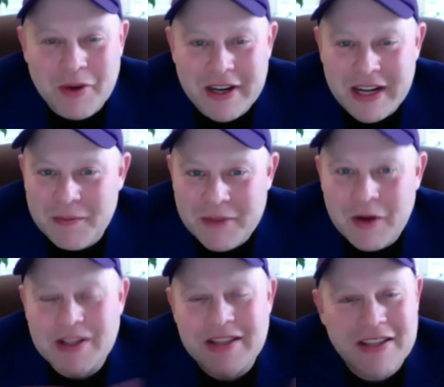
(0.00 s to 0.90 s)
But you
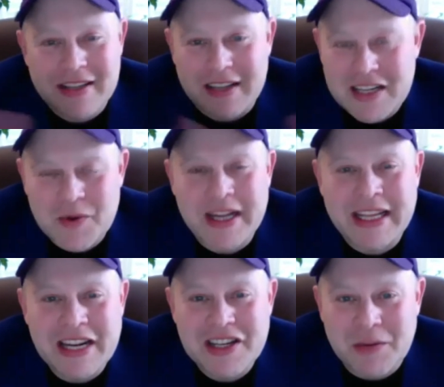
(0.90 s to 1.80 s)
know, it's a nice way to
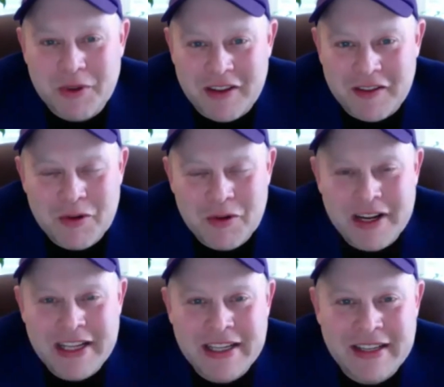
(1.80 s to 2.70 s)
catch up with
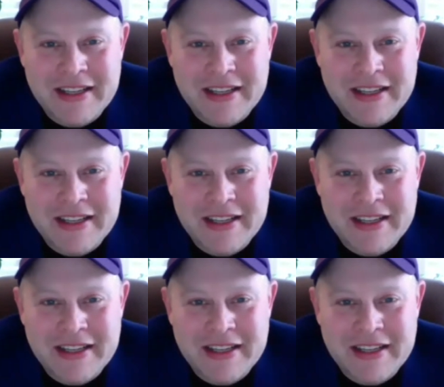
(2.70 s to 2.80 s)
everybody, and